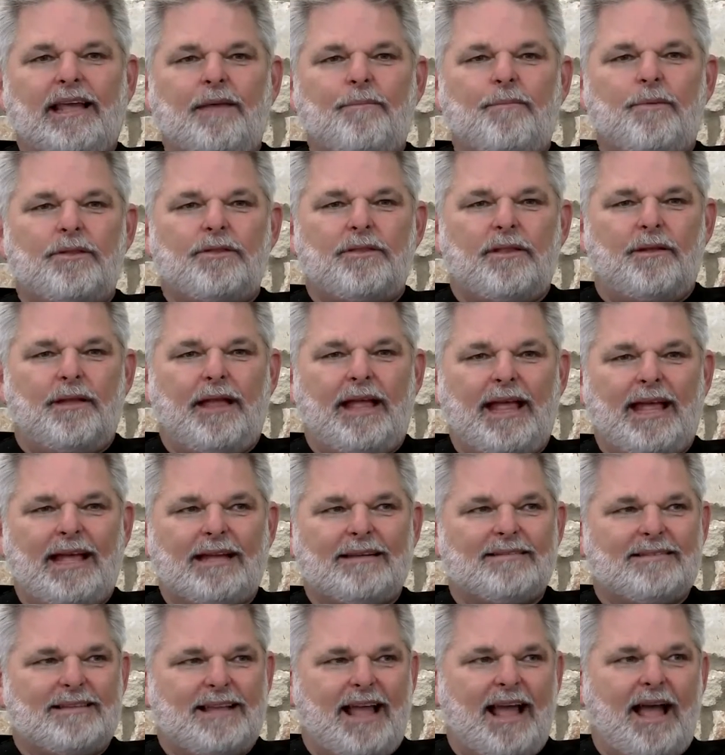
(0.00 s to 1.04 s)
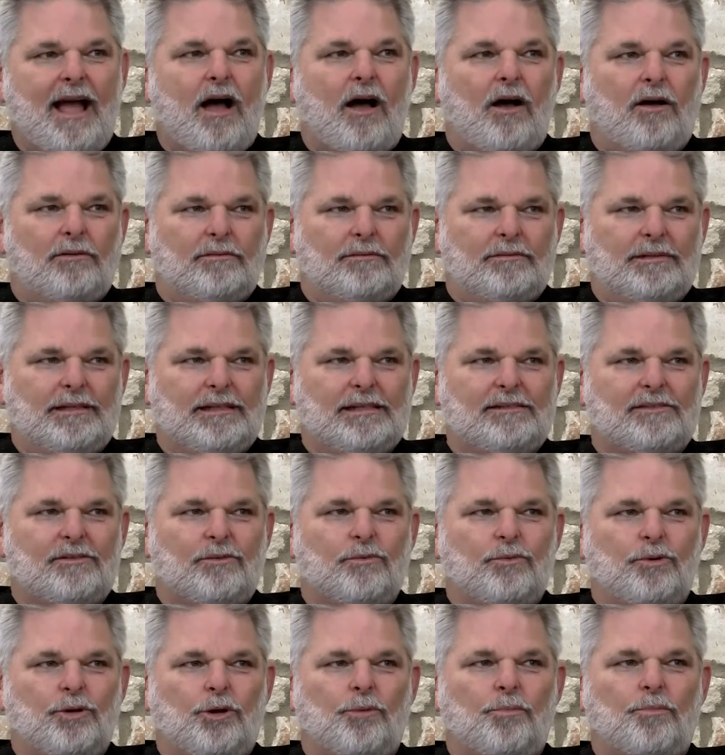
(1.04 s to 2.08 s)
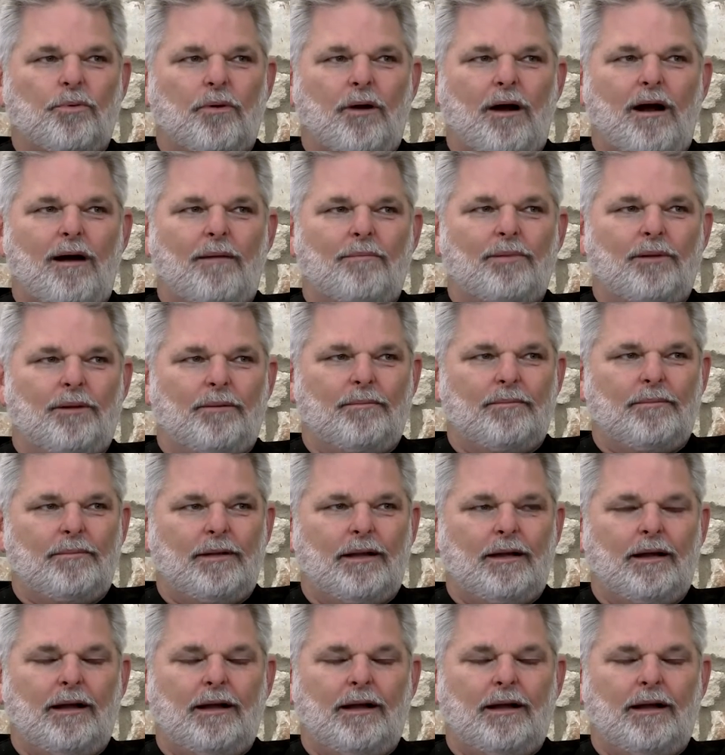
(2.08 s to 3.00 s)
keeping the head down is a real problem.